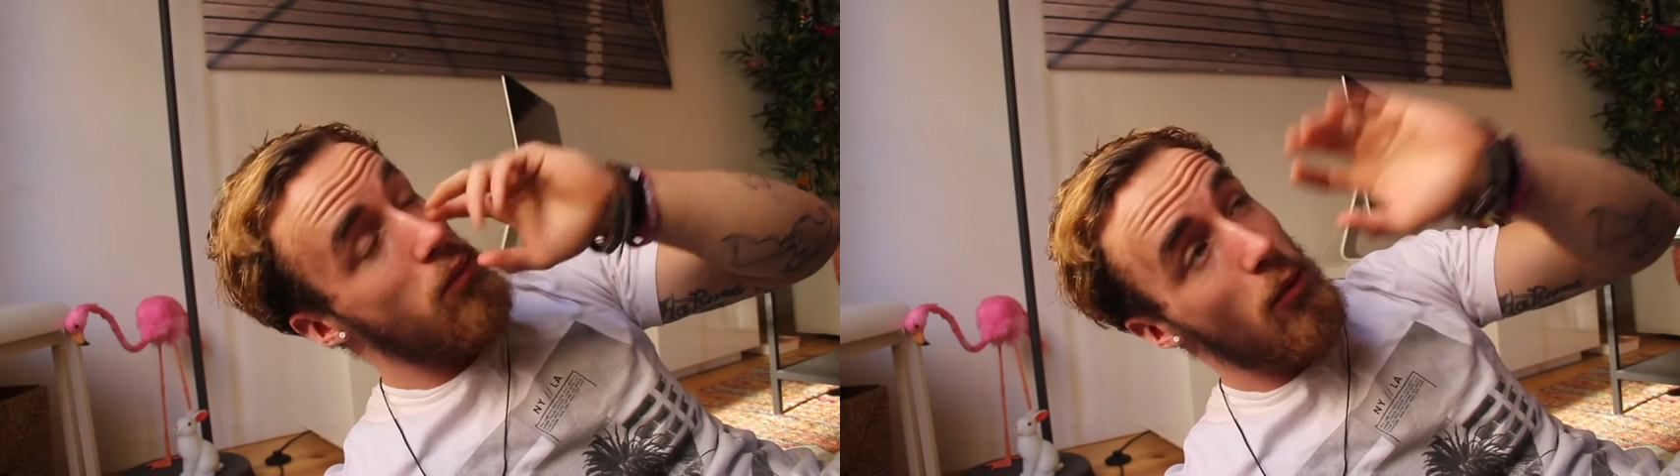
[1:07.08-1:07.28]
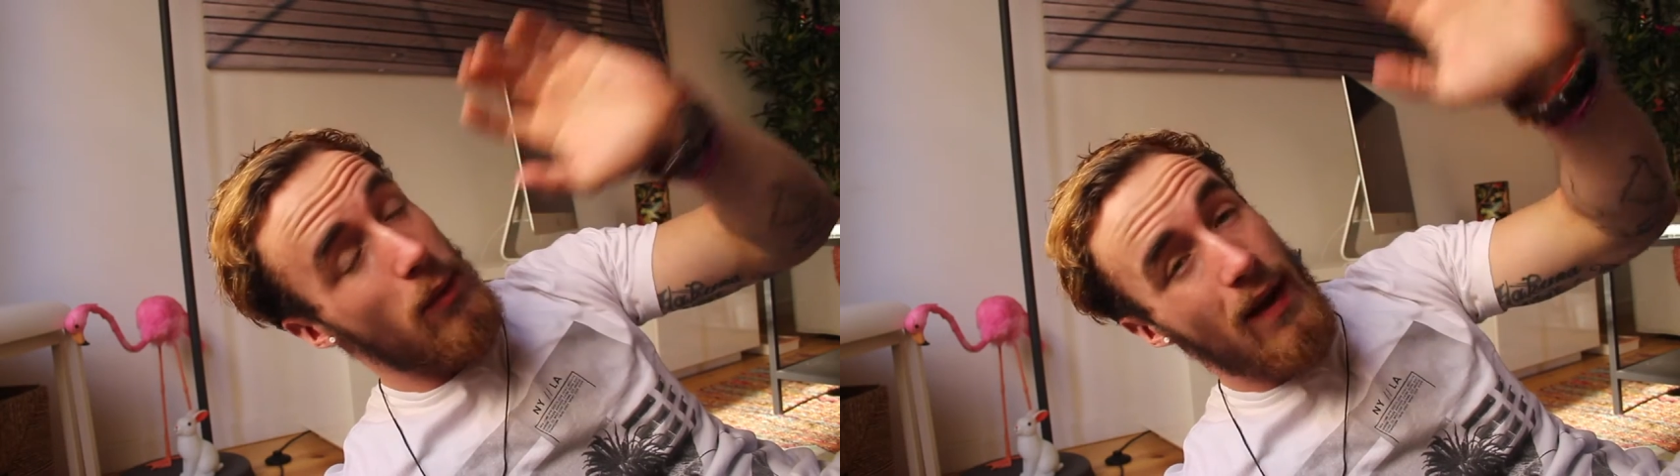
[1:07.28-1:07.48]

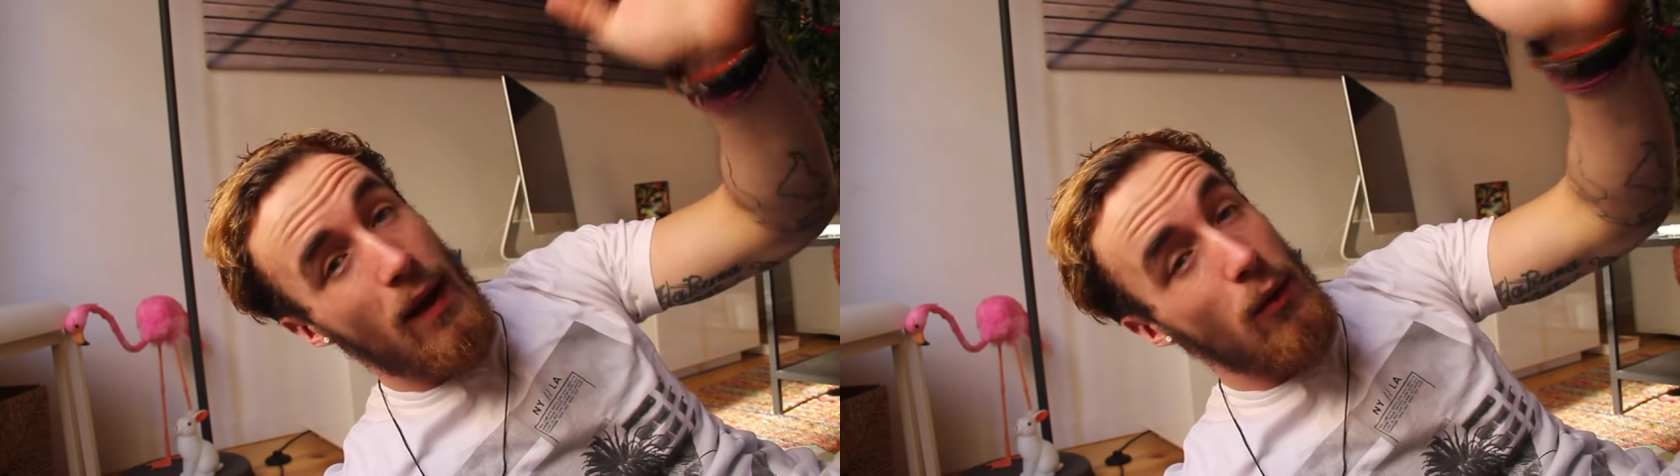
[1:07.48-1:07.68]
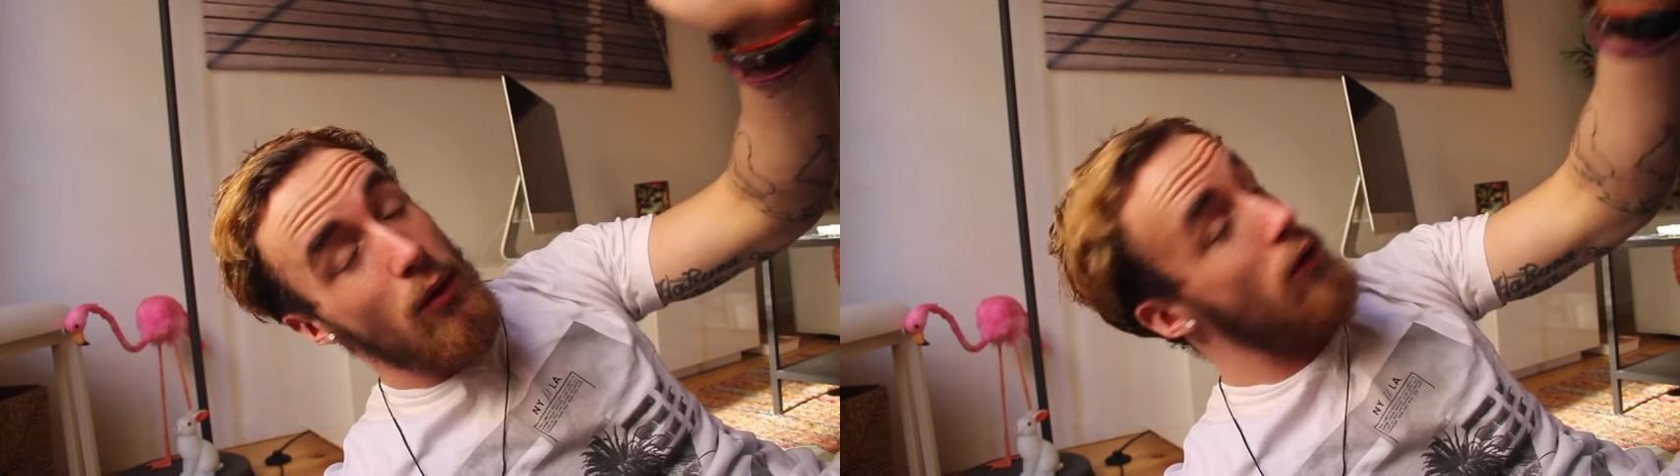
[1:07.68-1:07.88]
probably an
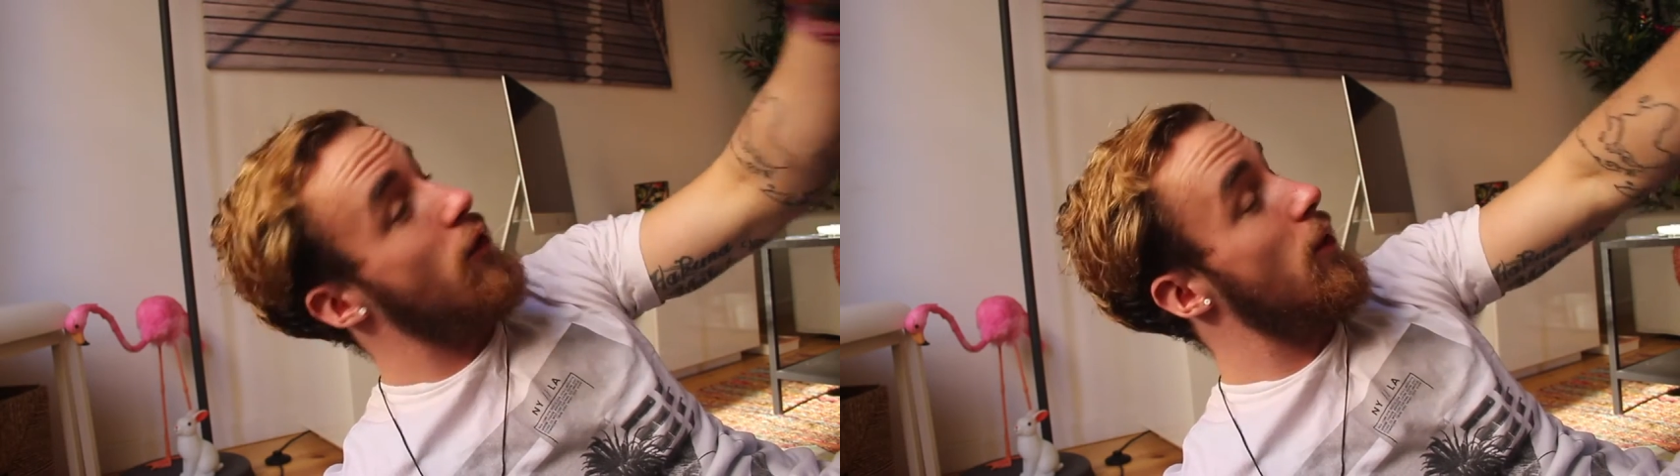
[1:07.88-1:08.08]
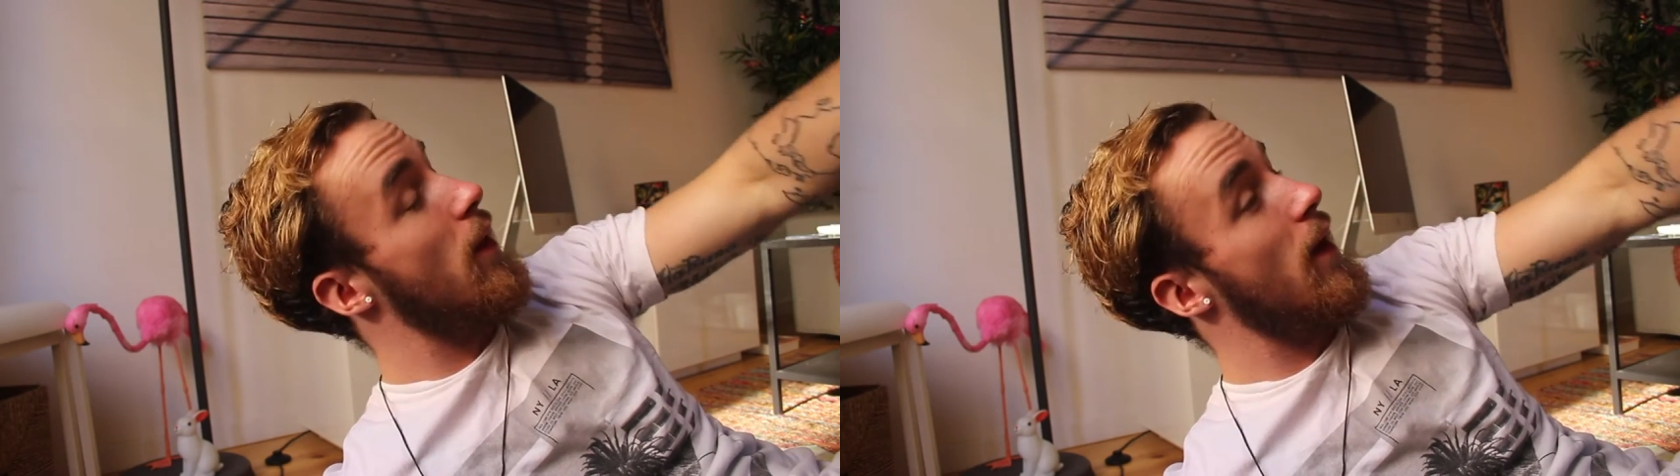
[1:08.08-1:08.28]
hour or
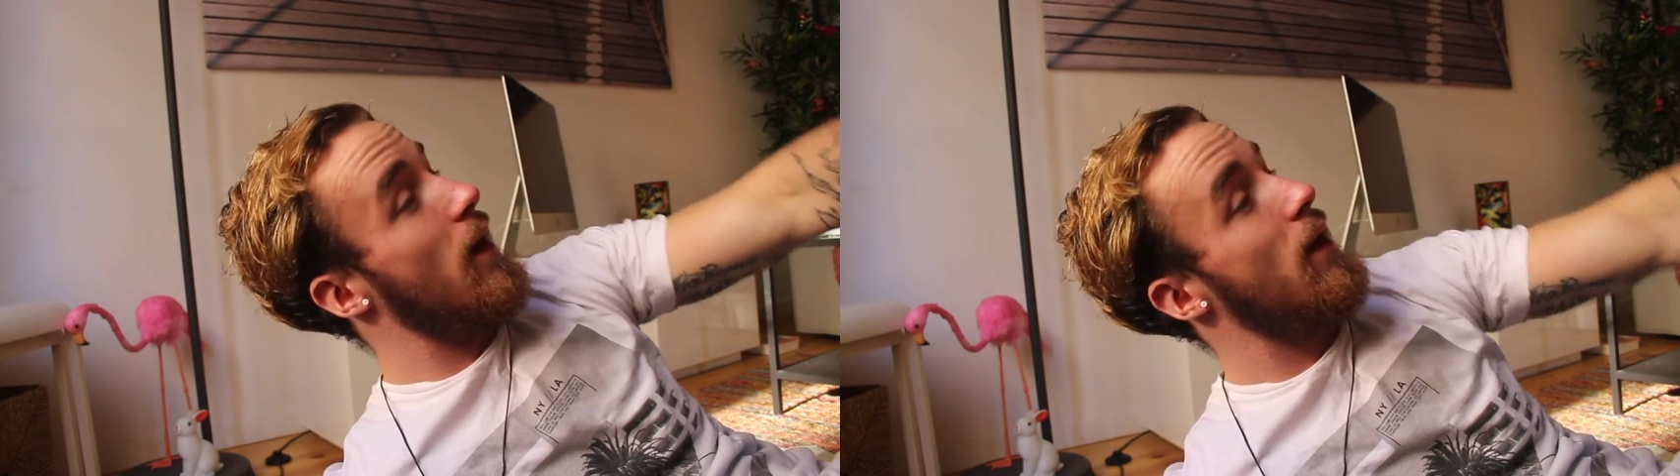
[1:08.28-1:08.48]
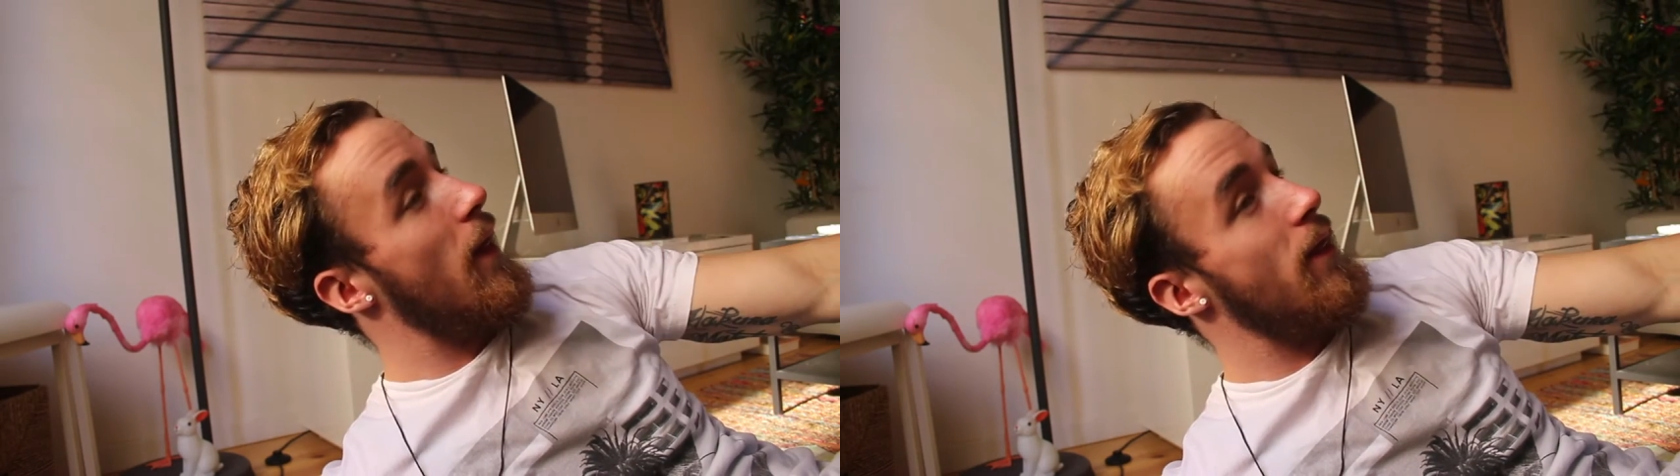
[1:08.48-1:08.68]
two
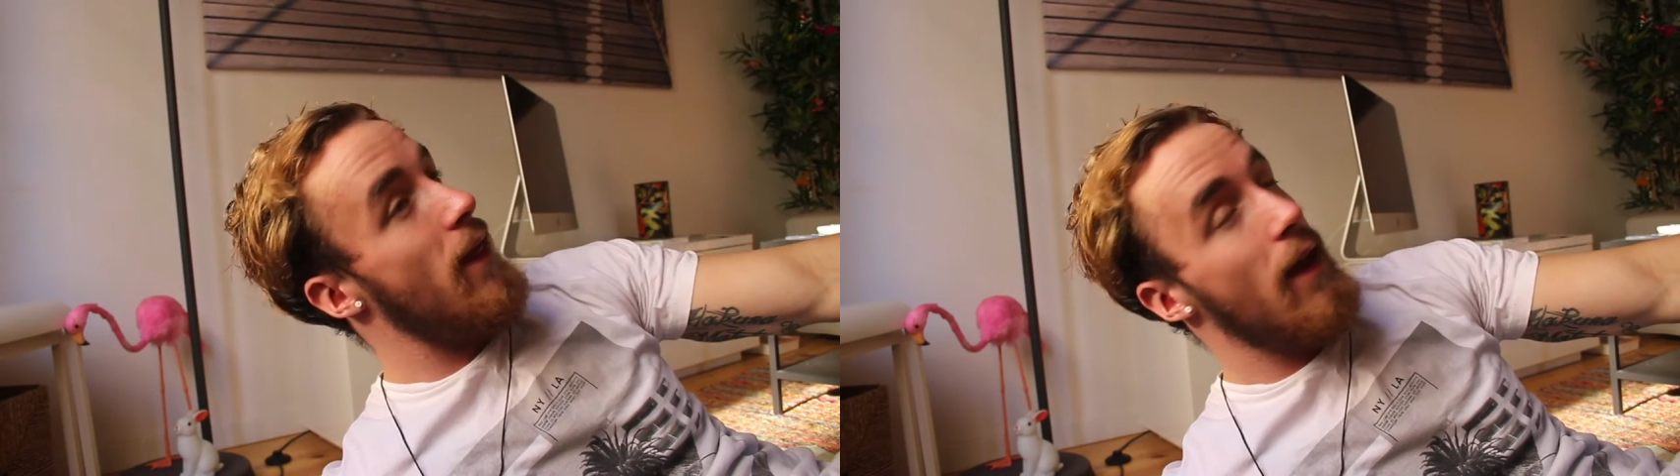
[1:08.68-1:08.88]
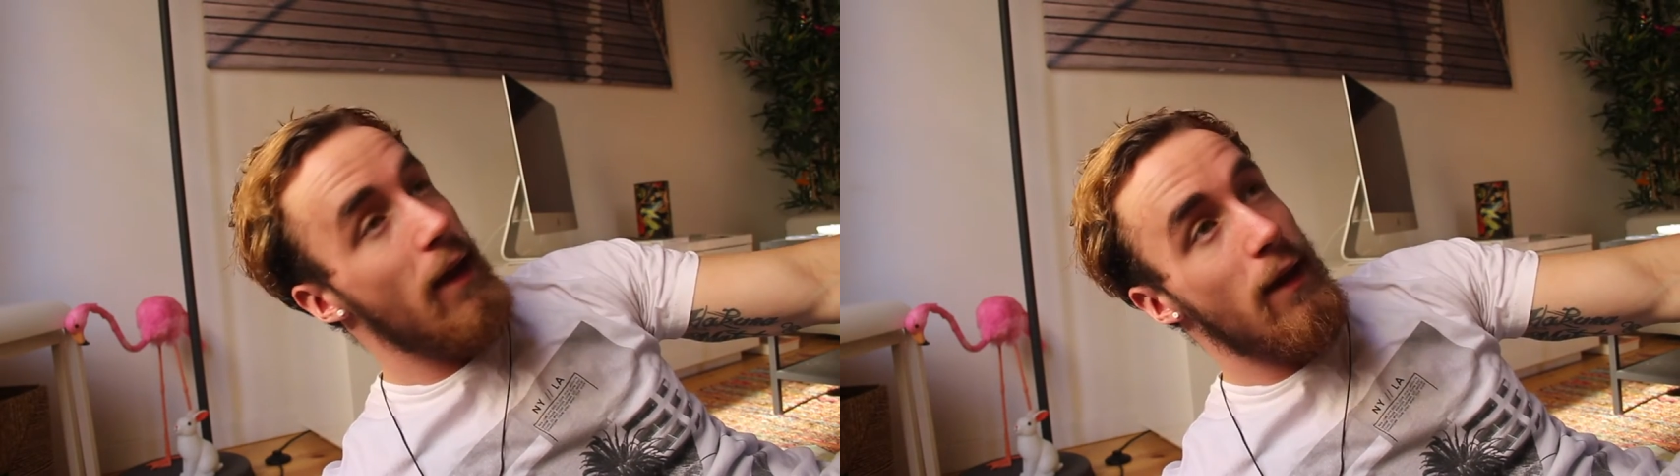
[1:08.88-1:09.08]
there and
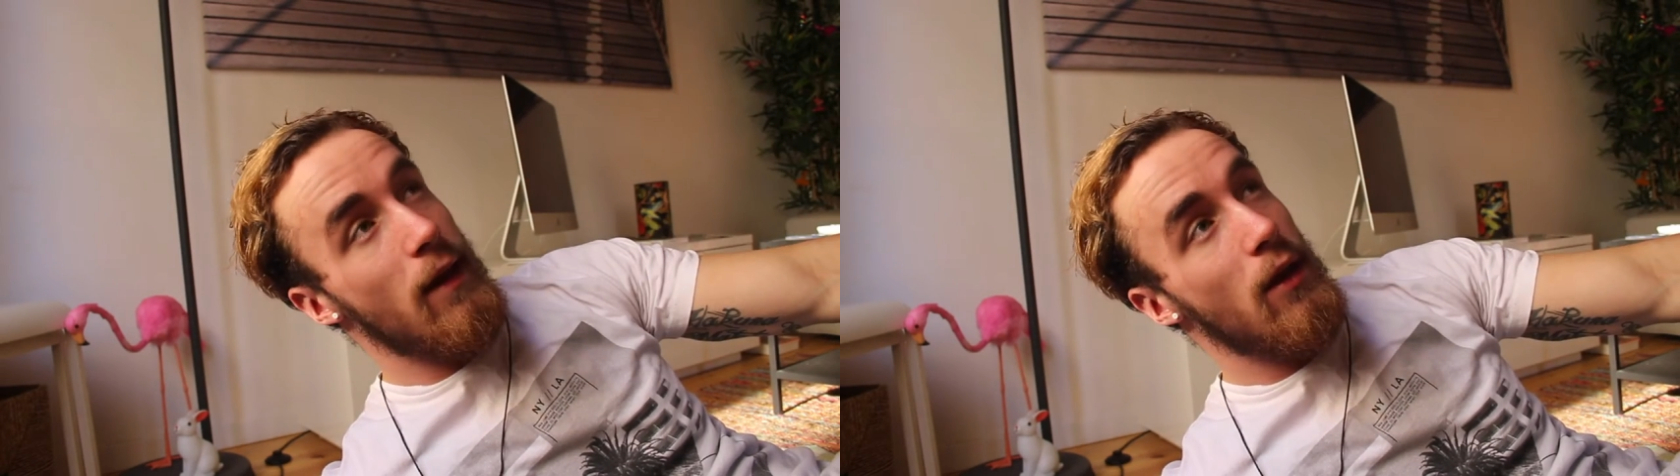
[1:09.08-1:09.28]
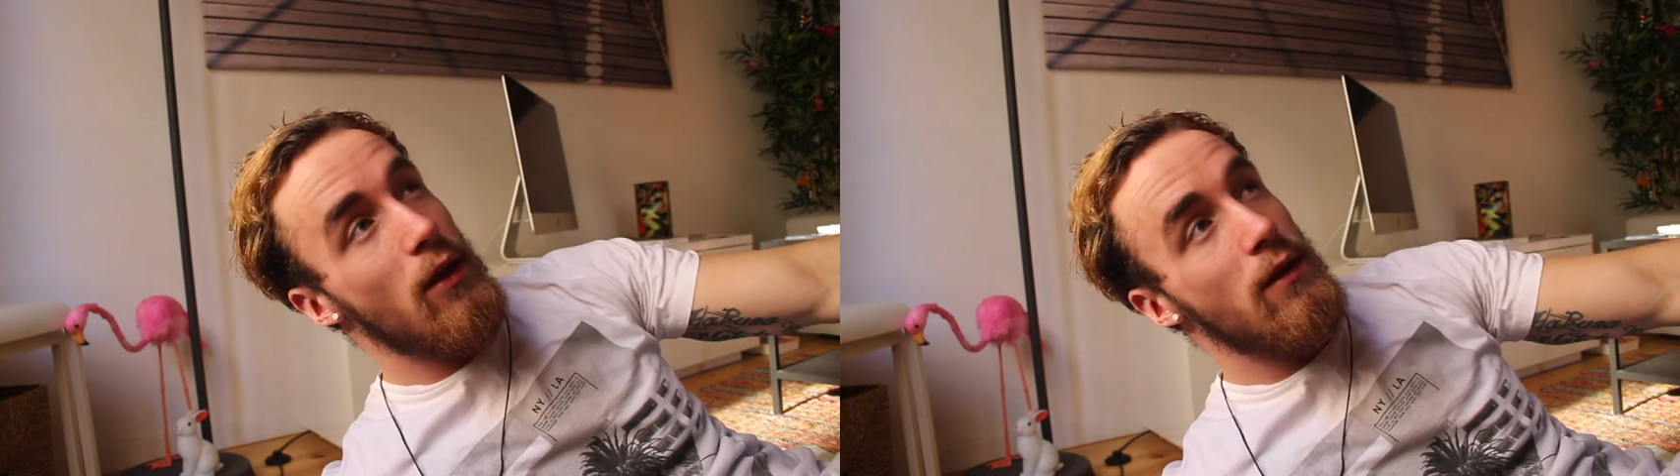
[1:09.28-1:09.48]
then